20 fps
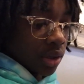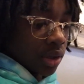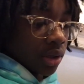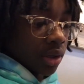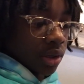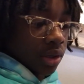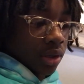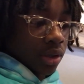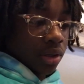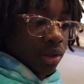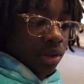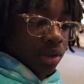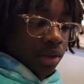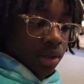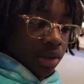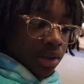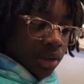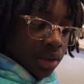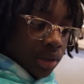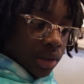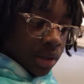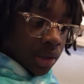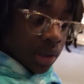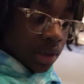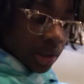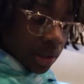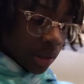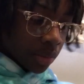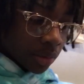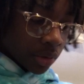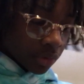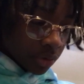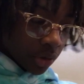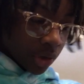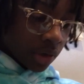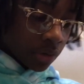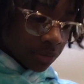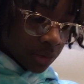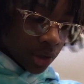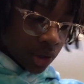yeah, I'm gonna give you
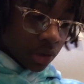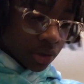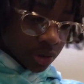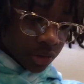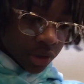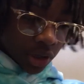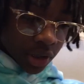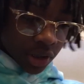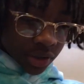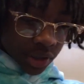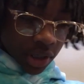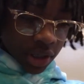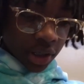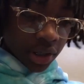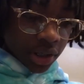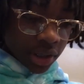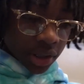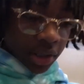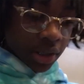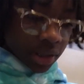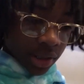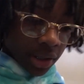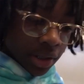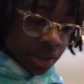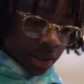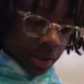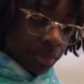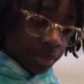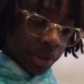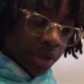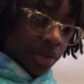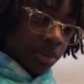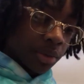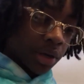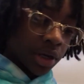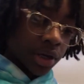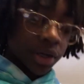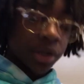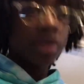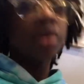all a vlog on Thursday, and I'm getting my hair